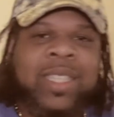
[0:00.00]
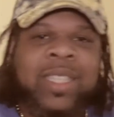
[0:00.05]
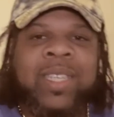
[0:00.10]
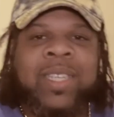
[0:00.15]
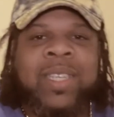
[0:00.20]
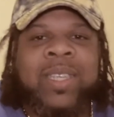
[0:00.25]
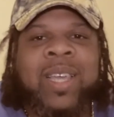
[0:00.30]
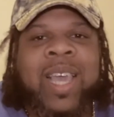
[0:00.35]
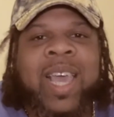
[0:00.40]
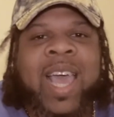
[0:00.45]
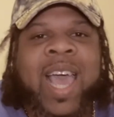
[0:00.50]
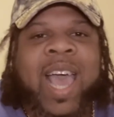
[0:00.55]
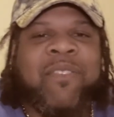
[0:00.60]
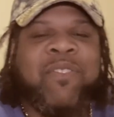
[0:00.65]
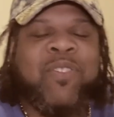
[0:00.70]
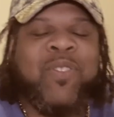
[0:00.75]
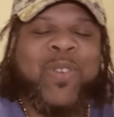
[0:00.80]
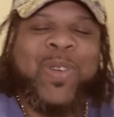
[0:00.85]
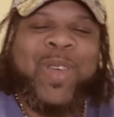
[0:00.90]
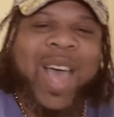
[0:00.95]
Have
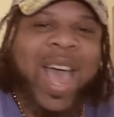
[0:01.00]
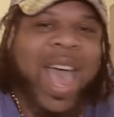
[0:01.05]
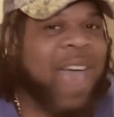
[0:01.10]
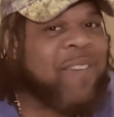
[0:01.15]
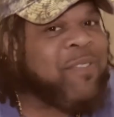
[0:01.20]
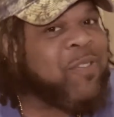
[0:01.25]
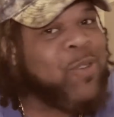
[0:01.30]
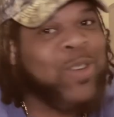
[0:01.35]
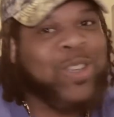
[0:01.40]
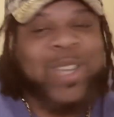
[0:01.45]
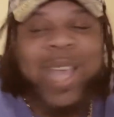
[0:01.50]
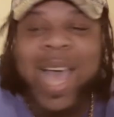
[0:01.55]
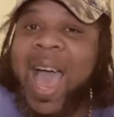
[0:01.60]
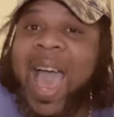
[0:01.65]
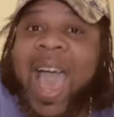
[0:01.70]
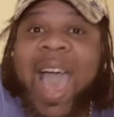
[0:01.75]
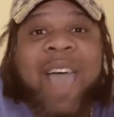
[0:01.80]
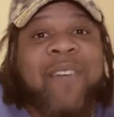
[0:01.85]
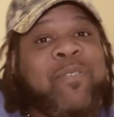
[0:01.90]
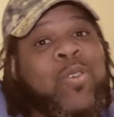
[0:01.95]

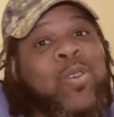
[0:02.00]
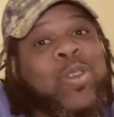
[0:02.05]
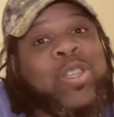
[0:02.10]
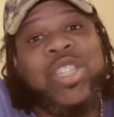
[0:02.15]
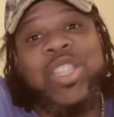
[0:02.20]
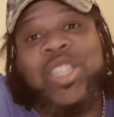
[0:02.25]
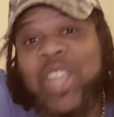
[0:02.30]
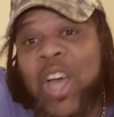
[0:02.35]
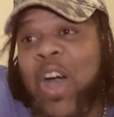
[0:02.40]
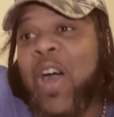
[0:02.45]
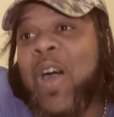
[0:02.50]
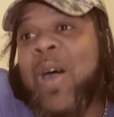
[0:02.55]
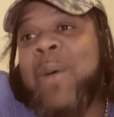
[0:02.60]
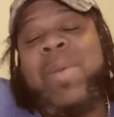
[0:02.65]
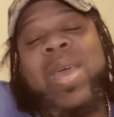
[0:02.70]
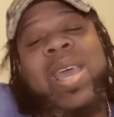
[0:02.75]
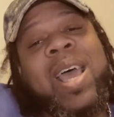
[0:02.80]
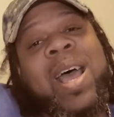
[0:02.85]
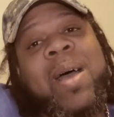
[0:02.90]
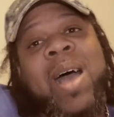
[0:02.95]
you a star,
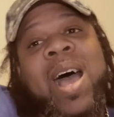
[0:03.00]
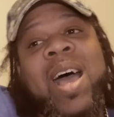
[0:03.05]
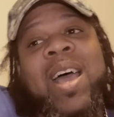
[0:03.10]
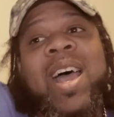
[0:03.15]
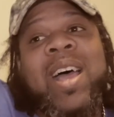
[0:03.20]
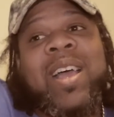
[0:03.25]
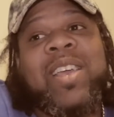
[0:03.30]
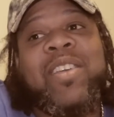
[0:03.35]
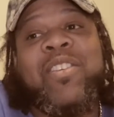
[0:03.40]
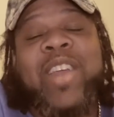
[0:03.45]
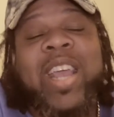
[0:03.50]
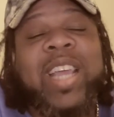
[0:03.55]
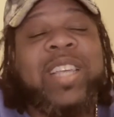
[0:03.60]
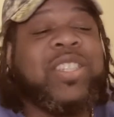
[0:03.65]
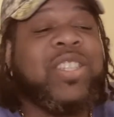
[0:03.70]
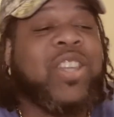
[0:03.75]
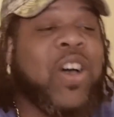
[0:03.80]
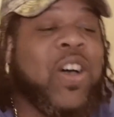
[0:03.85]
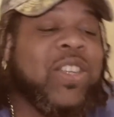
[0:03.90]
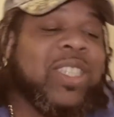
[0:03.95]
man. I create
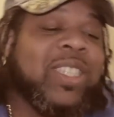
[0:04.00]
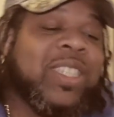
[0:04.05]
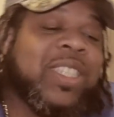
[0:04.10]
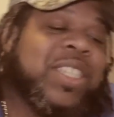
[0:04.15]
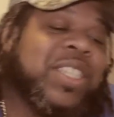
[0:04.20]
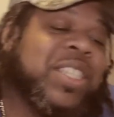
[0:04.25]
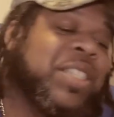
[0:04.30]
stars in this shit,